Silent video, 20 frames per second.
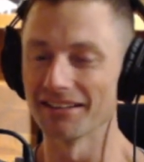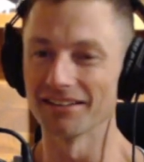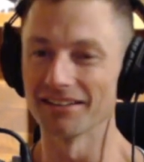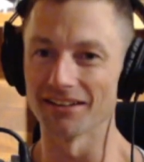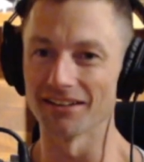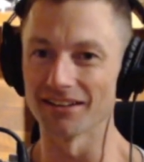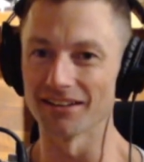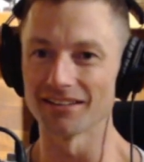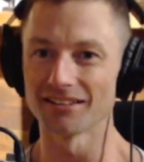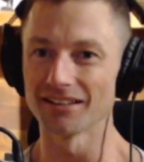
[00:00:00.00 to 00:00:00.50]

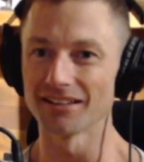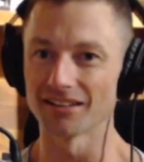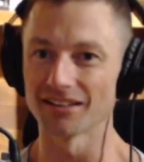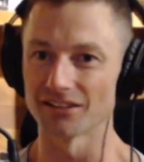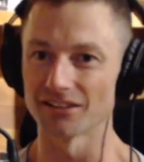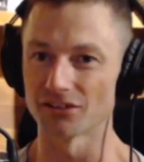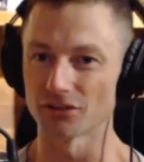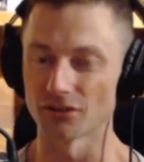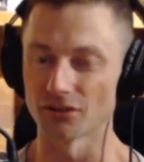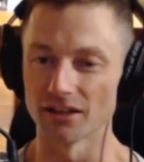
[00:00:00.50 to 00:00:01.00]
And I think
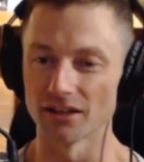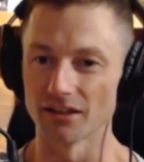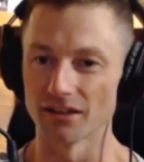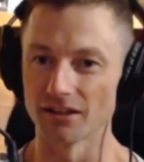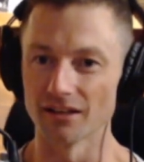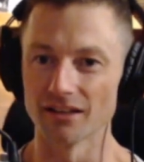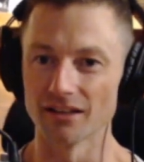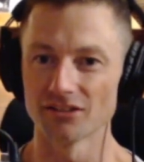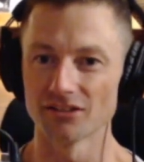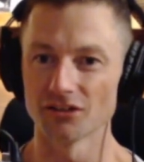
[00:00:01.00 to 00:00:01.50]
that's great.
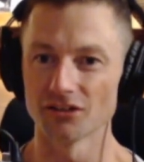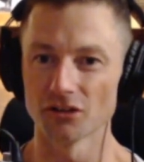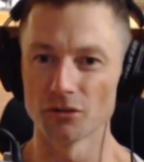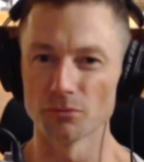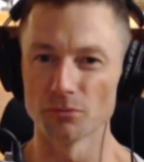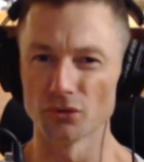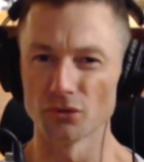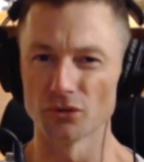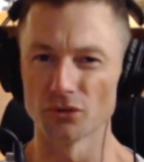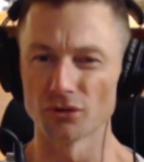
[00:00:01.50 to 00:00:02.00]
And there's no
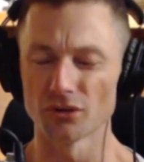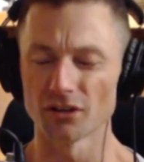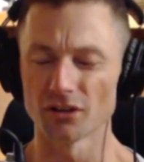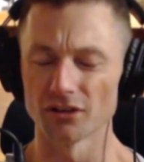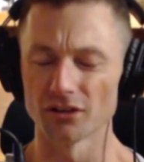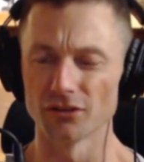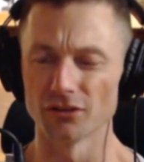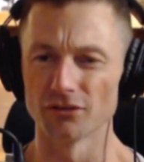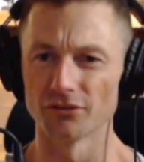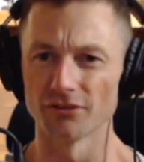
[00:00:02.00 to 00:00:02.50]
more
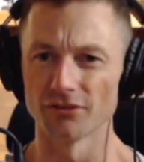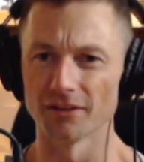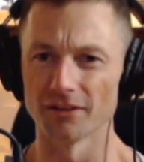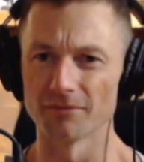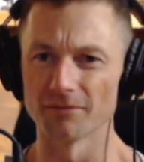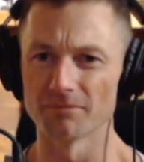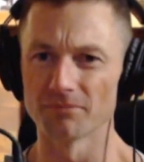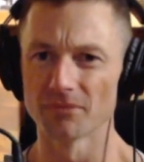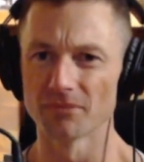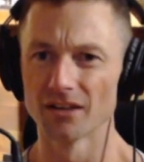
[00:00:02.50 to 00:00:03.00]
kind of
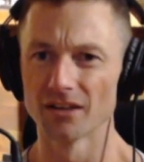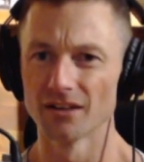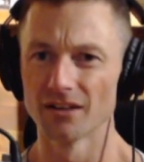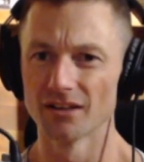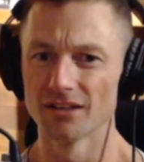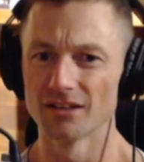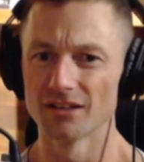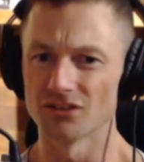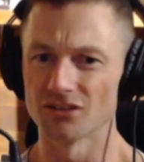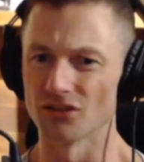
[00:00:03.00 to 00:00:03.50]

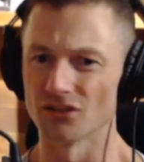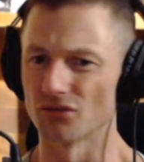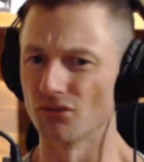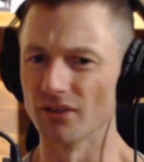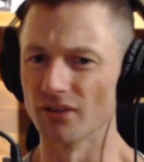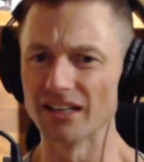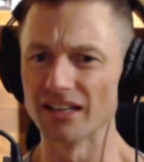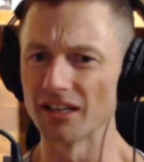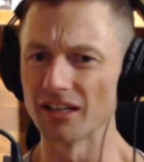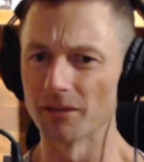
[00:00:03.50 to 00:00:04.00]
just
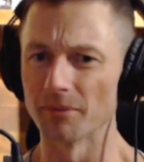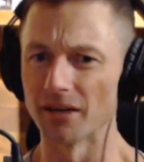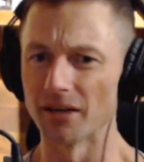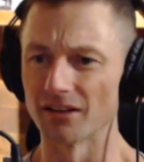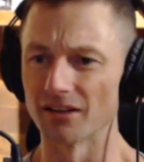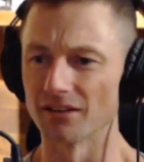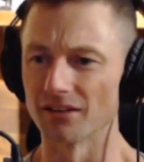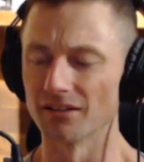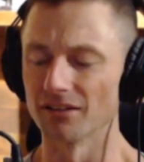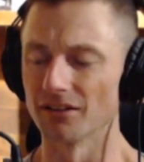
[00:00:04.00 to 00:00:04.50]
reading
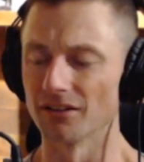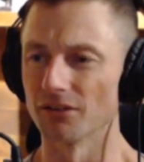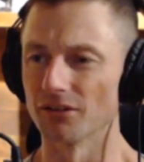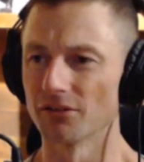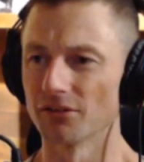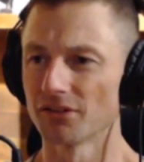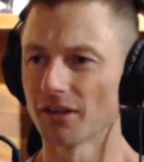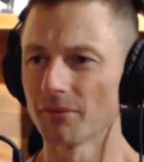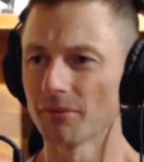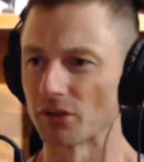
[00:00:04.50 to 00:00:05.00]
about it.
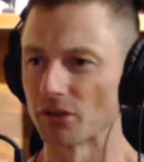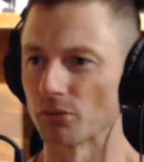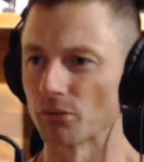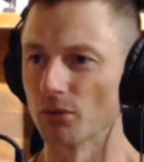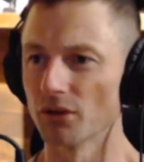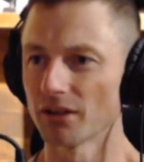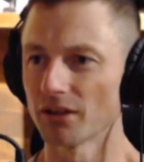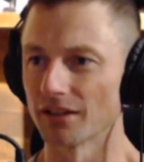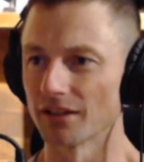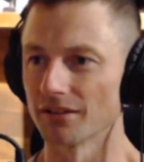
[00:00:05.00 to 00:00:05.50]
If something's
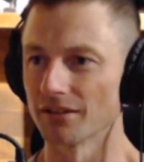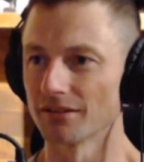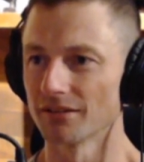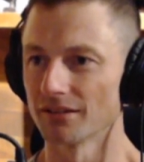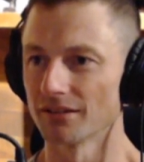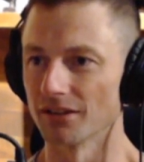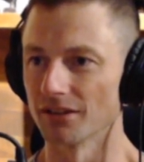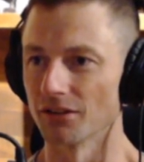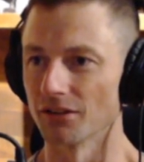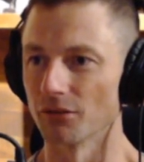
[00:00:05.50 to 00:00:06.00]
working,
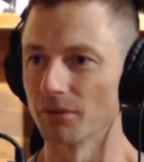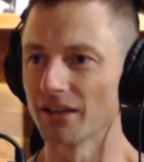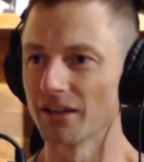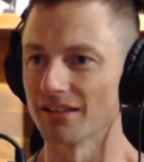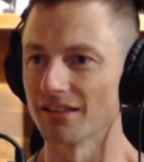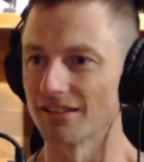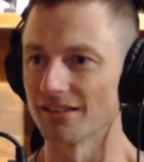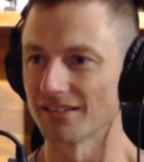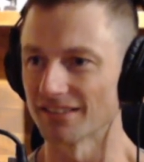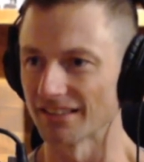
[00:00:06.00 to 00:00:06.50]
we
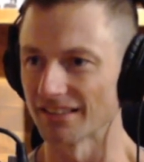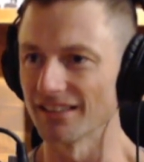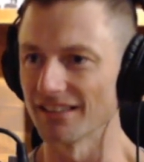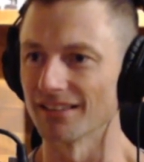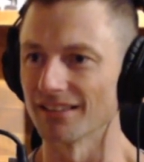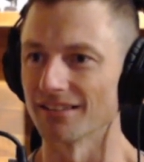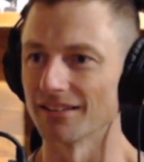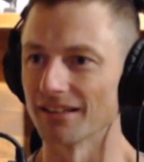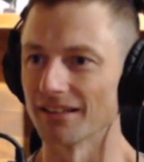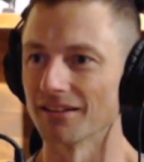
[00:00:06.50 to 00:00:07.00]
can
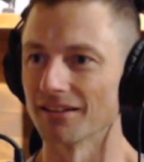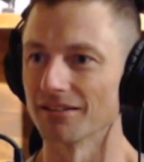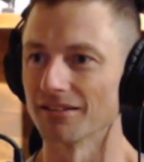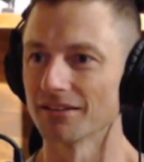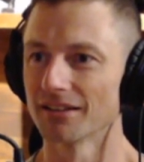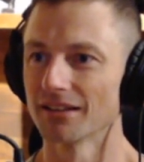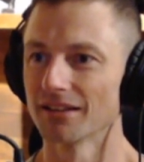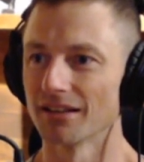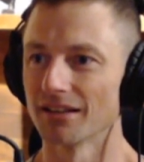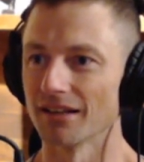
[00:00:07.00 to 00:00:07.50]
see it
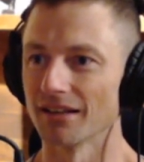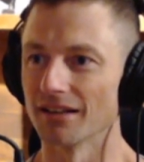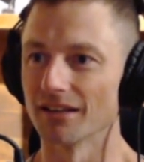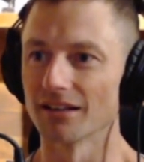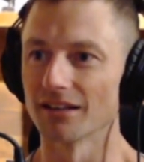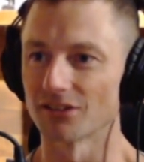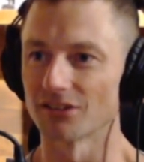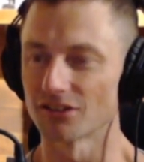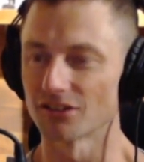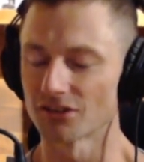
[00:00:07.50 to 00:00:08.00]
now, and
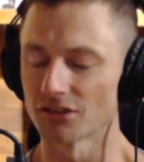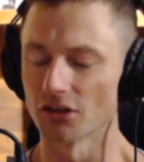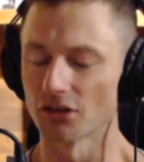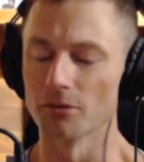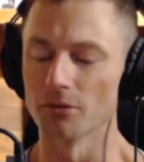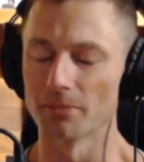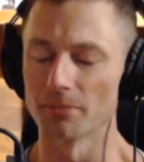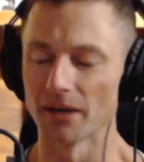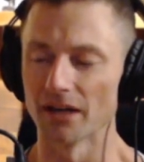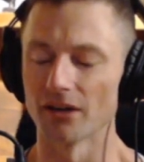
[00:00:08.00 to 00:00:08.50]
that's
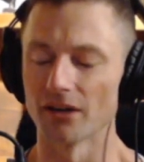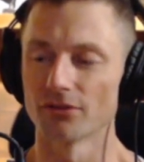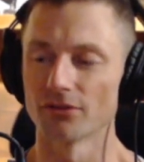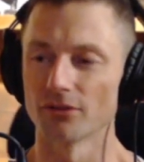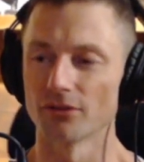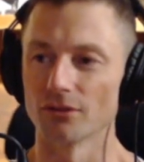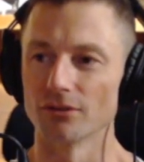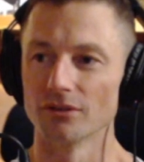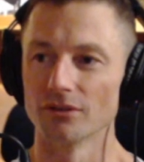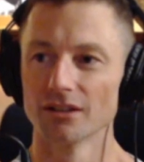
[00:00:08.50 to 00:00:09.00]
so
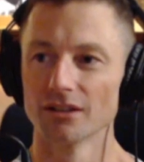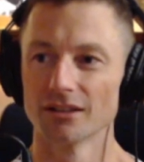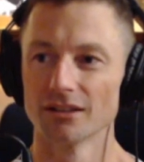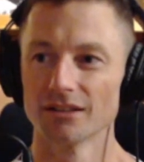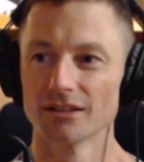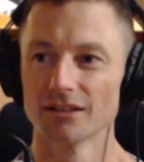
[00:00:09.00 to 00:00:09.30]
powerful.